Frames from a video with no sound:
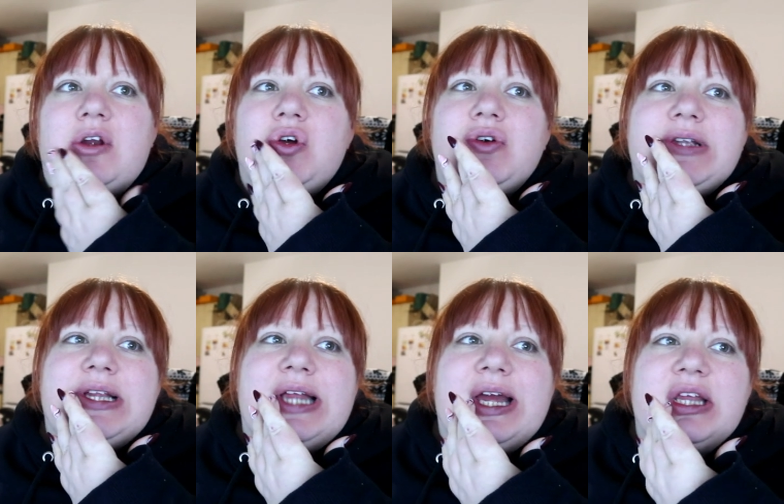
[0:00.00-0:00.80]
I don't
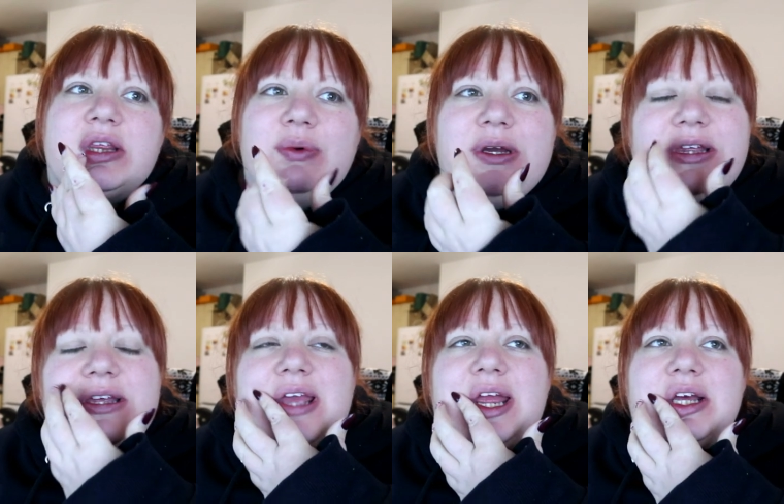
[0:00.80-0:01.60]
really like the way
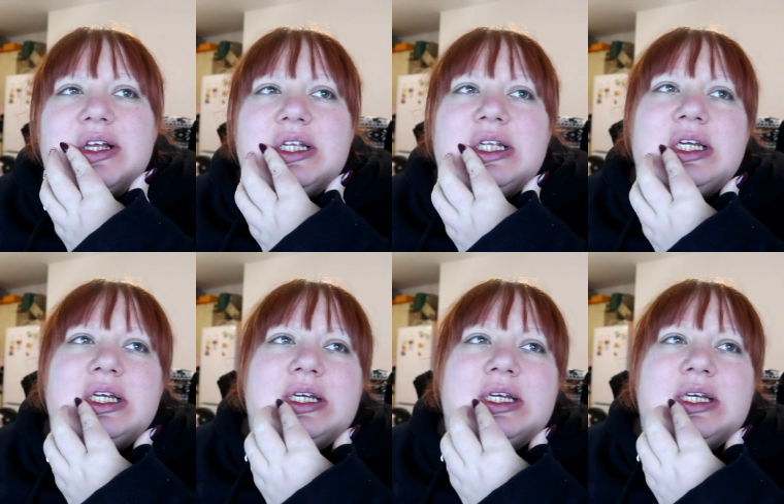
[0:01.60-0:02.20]
that Gale